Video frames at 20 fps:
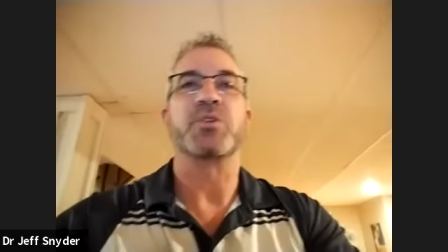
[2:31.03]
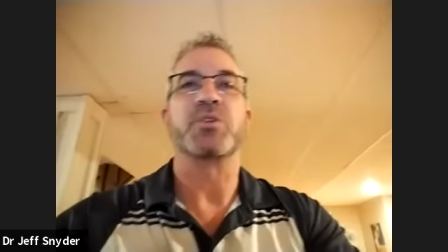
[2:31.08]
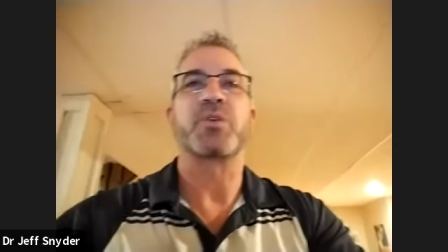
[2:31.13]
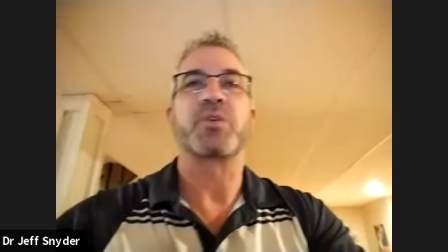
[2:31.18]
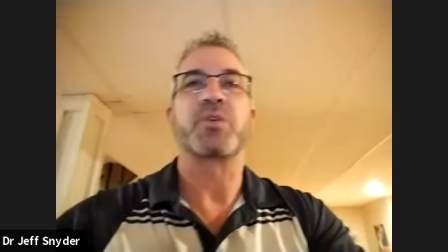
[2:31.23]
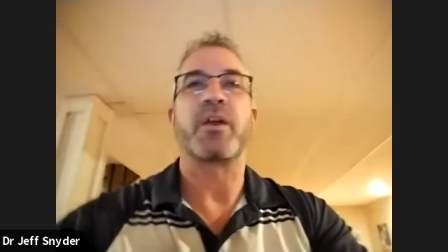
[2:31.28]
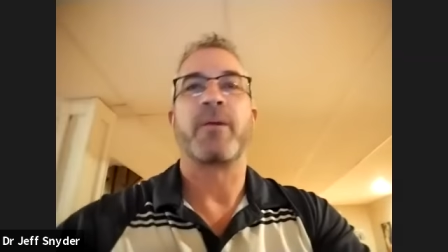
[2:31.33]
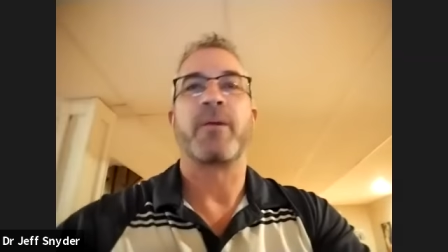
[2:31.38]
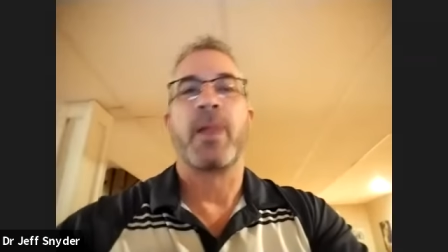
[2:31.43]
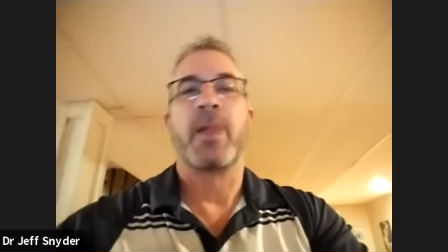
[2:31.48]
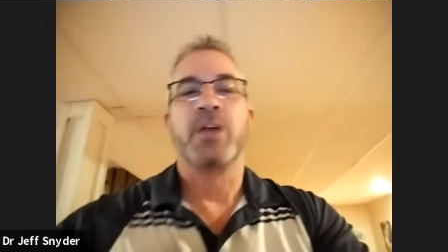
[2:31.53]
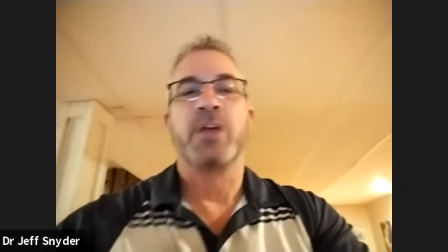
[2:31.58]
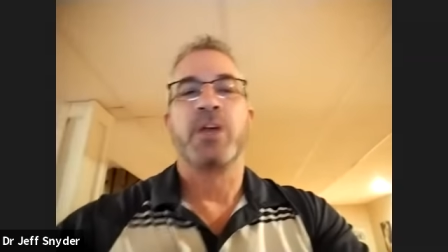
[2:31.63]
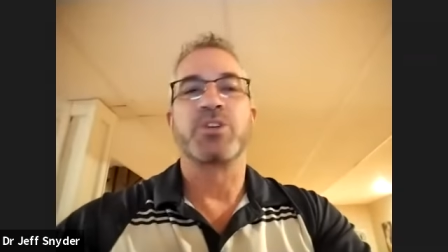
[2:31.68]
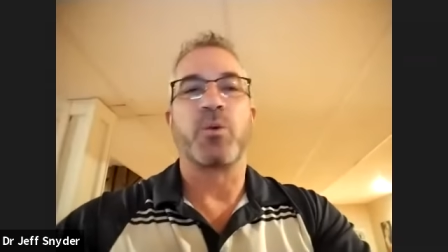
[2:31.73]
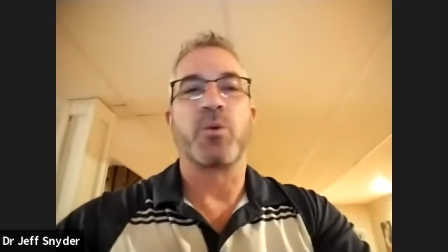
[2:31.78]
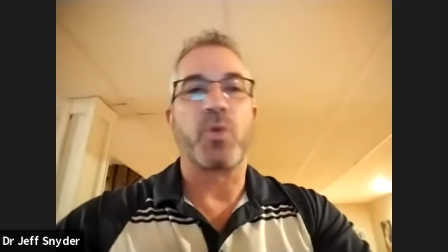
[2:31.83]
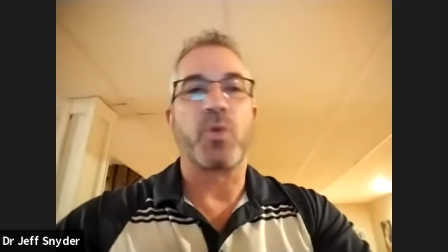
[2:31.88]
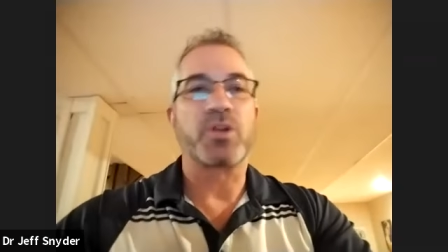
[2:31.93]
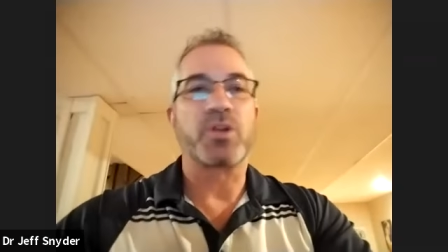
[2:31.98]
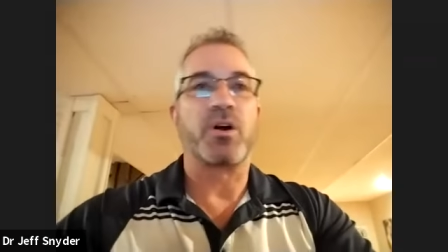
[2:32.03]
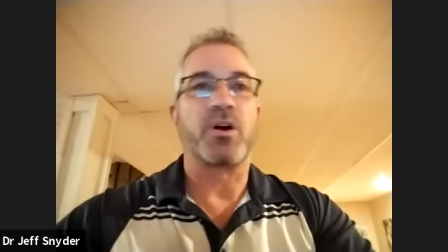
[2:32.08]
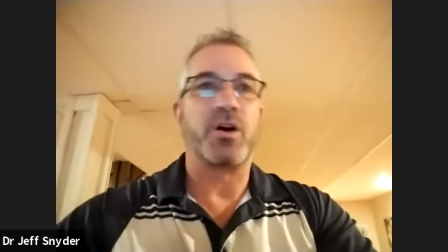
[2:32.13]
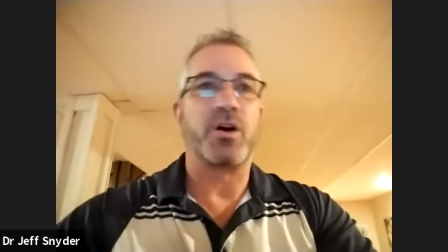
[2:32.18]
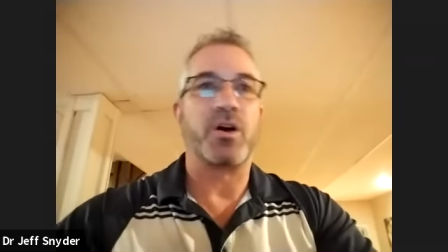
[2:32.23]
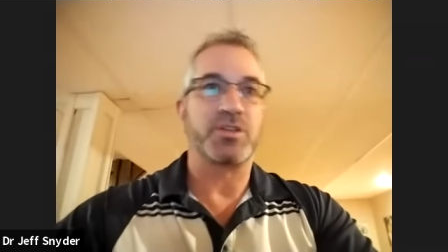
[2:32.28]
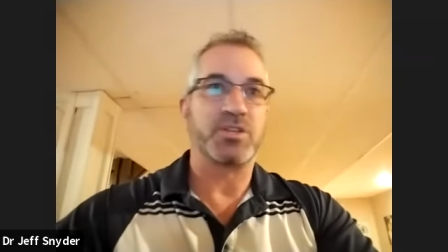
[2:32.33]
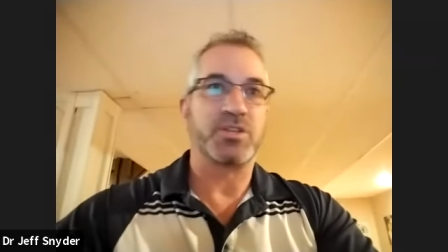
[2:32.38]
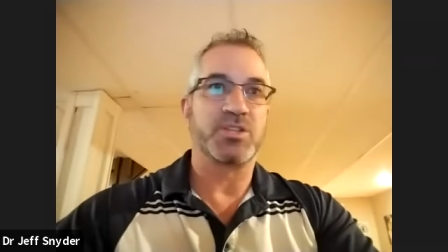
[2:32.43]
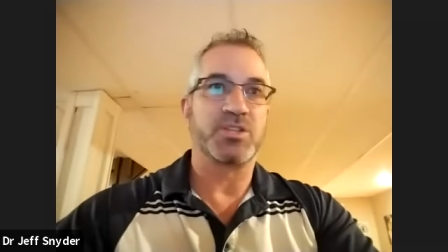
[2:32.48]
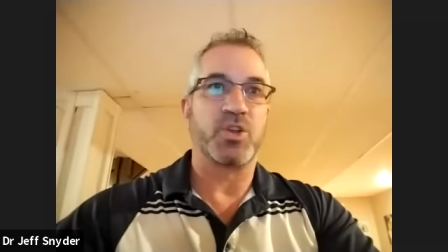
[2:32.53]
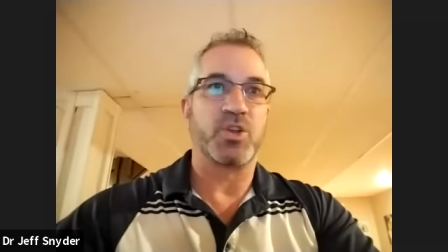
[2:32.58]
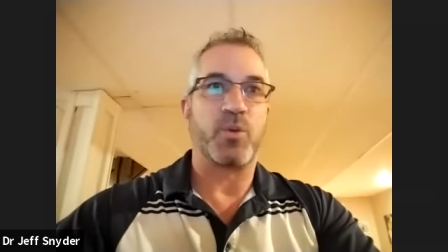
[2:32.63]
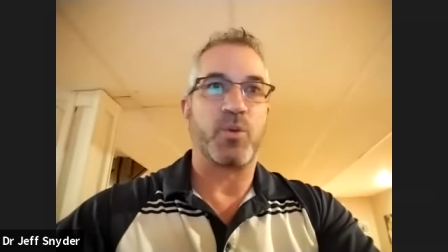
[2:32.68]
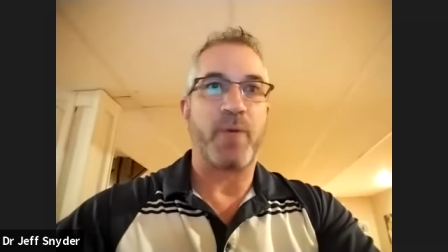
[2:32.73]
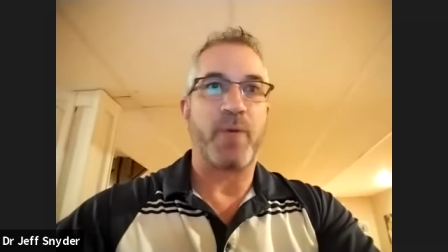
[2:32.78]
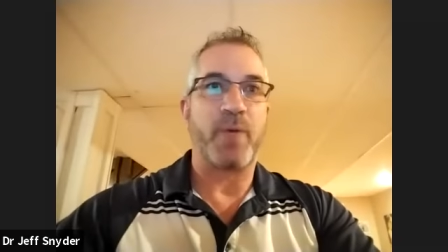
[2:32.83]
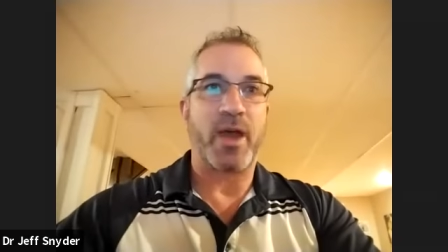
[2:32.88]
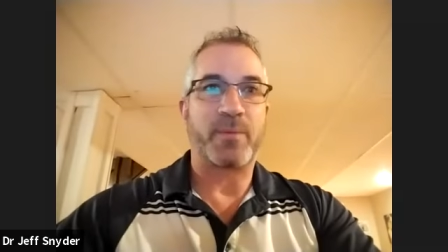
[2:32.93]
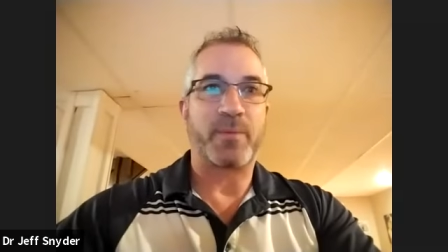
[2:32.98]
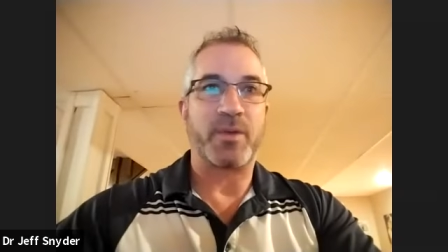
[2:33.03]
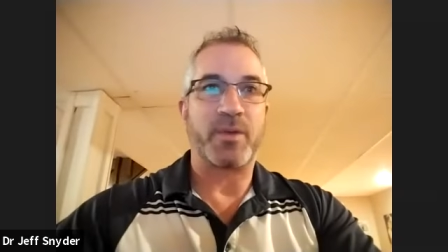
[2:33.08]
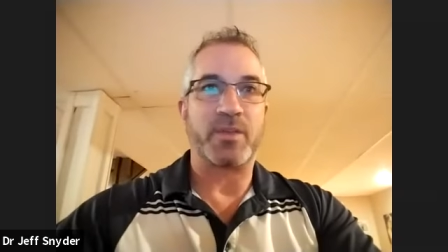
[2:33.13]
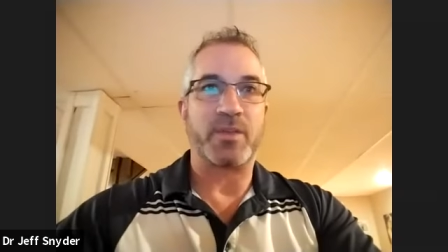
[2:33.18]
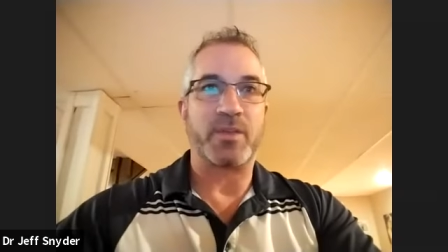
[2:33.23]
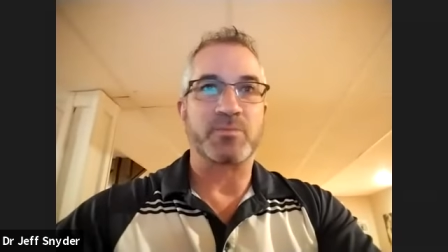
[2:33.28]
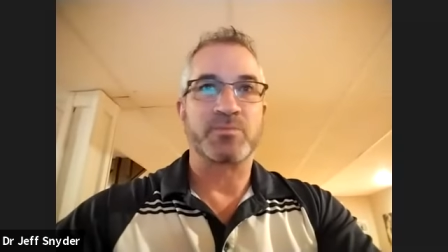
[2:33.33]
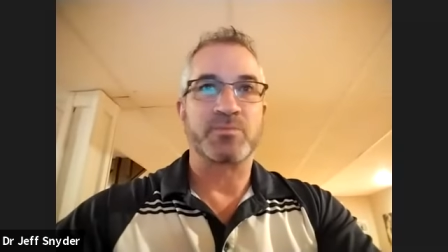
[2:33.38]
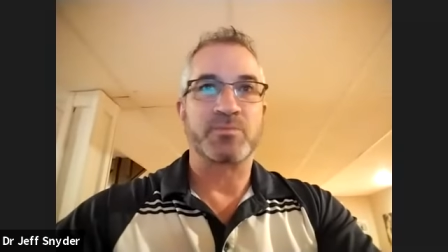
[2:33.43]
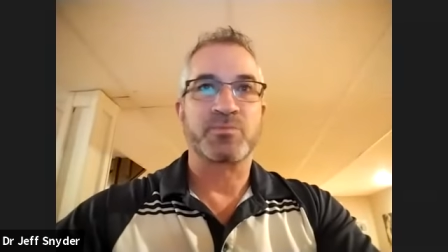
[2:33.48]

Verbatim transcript: Okay, so what causes low back pain?